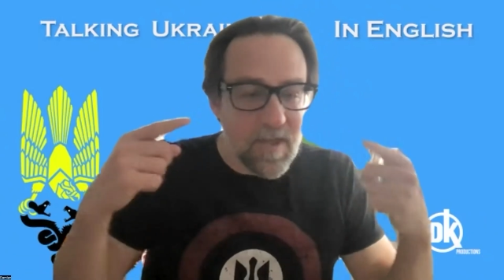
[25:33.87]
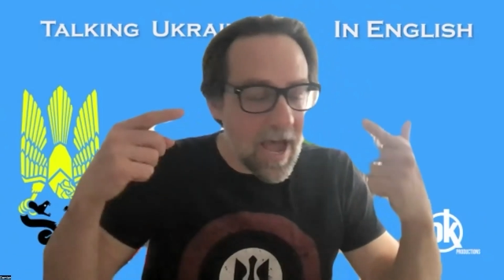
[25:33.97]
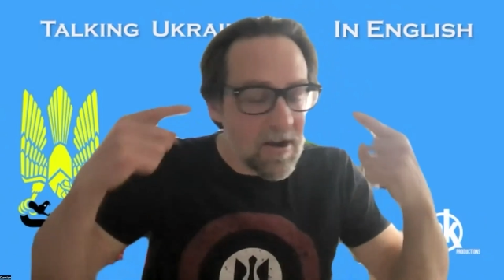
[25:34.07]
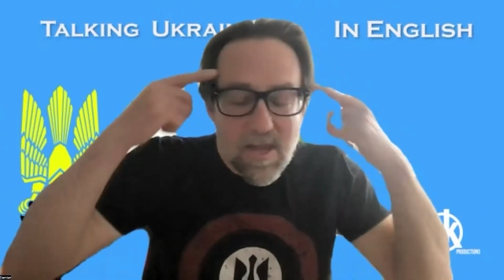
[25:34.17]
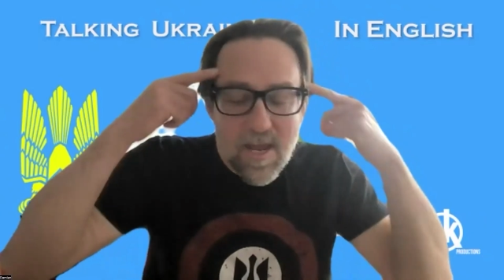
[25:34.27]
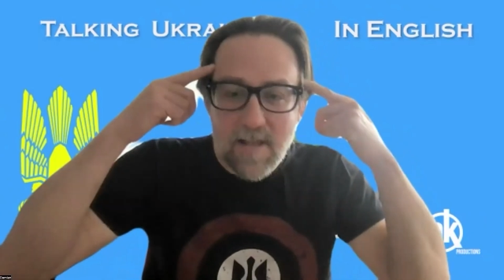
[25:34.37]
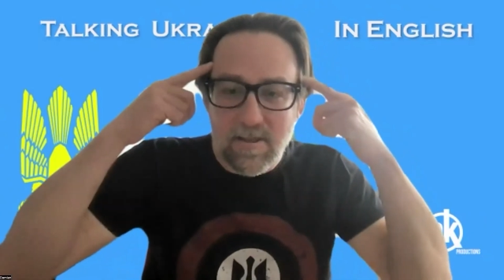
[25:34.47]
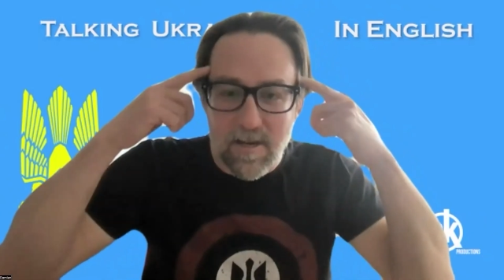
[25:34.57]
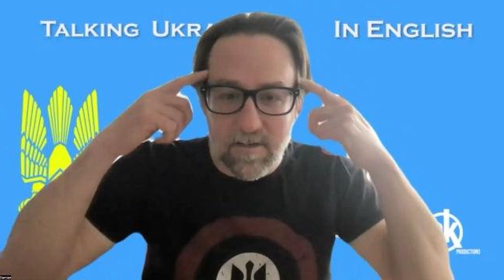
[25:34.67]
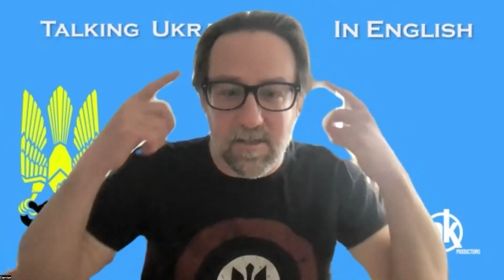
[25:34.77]
how do they
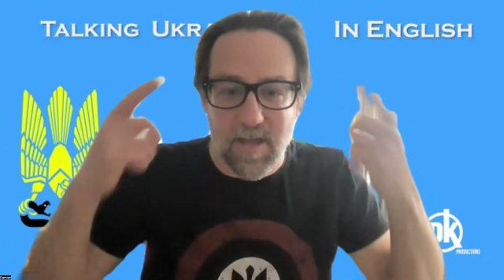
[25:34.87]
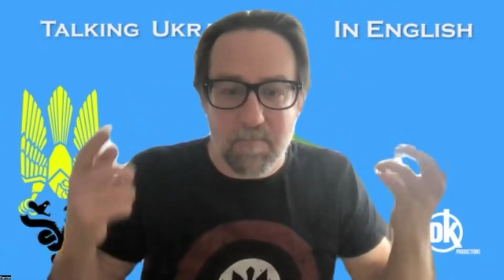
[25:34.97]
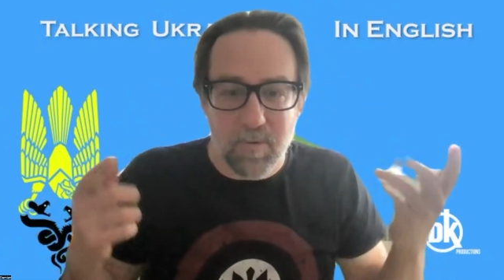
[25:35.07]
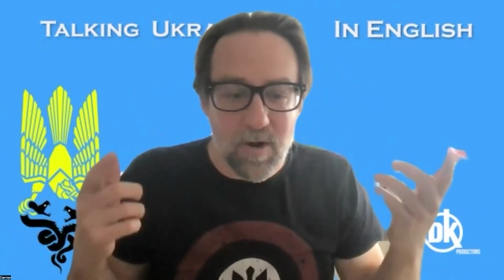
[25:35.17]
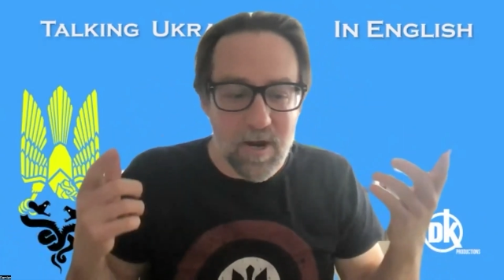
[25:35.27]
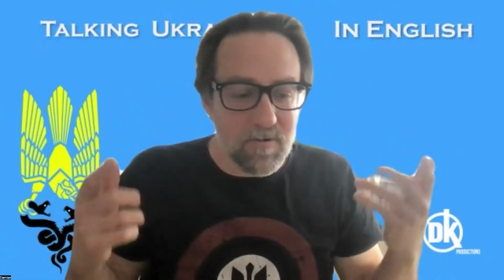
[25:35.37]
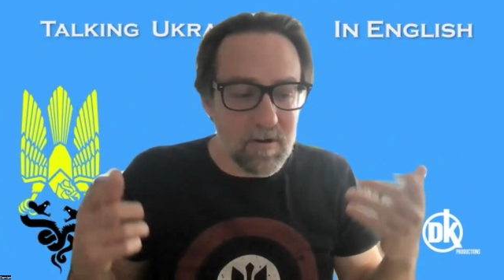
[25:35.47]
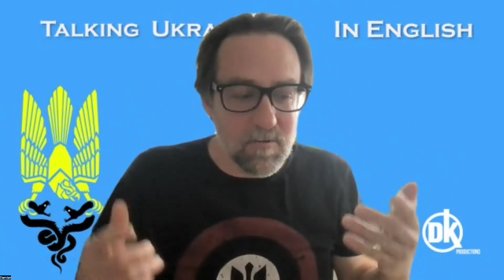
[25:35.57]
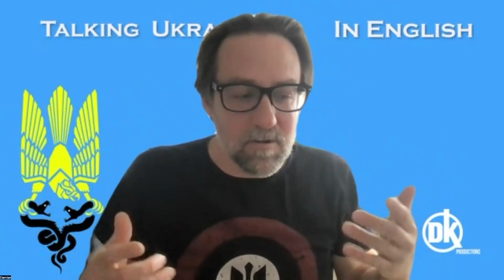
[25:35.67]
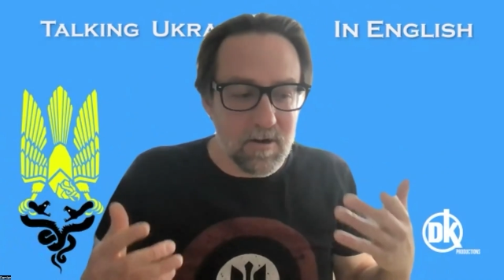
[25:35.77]
get there to that point
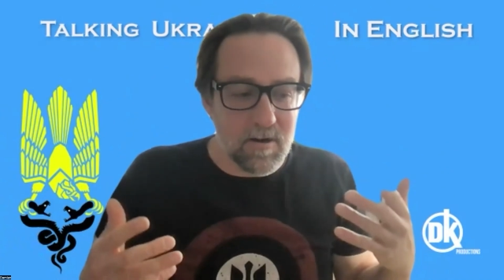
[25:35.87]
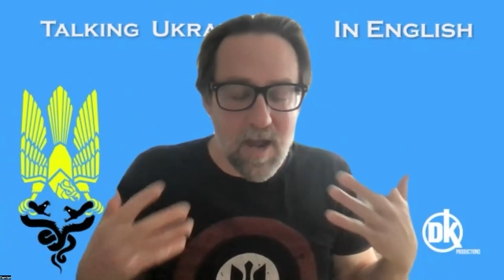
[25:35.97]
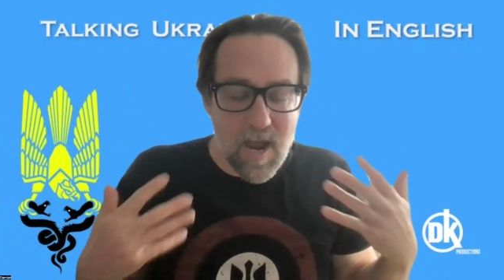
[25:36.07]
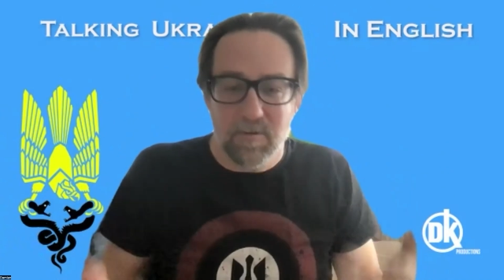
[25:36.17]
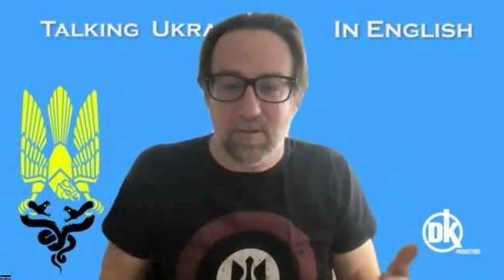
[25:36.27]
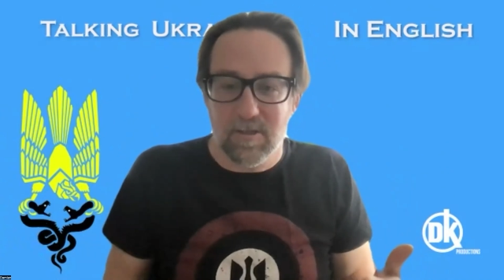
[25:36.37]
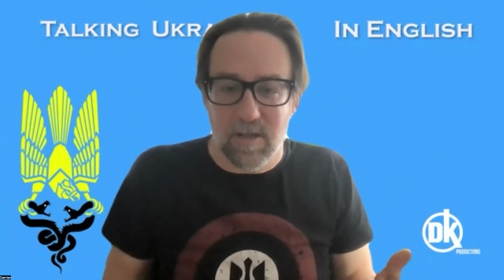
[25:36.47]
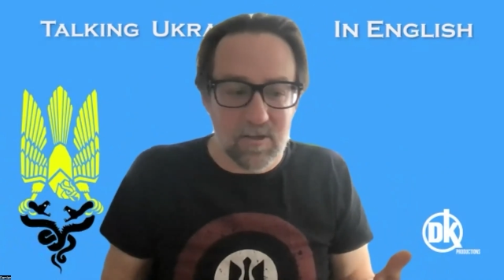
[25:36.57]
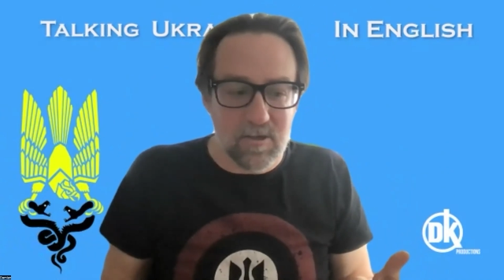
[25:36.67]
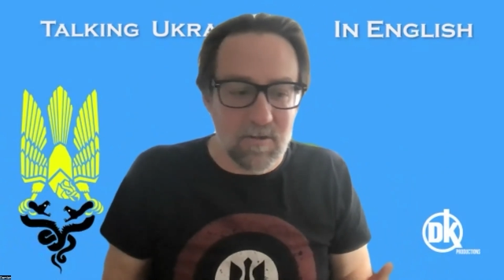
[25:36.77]
where they're able to
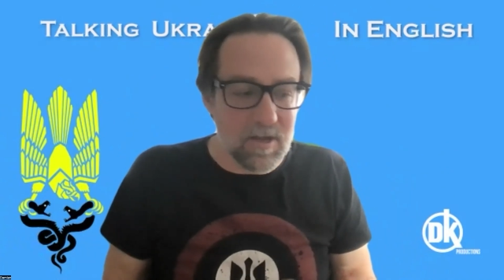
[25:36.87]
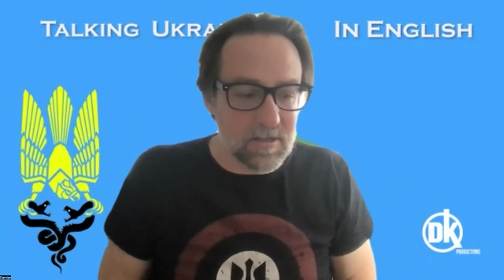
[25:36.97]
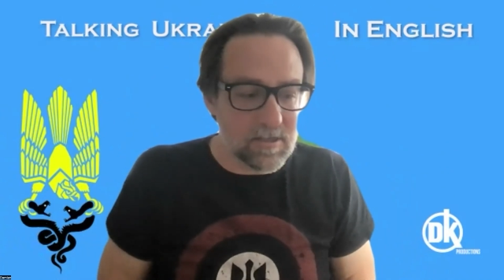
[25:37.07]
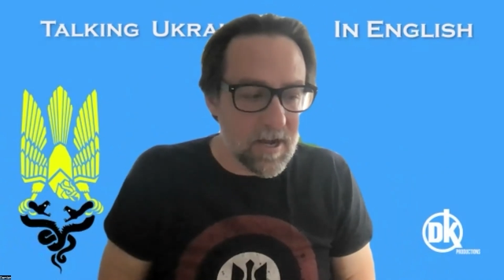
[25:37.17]
like do this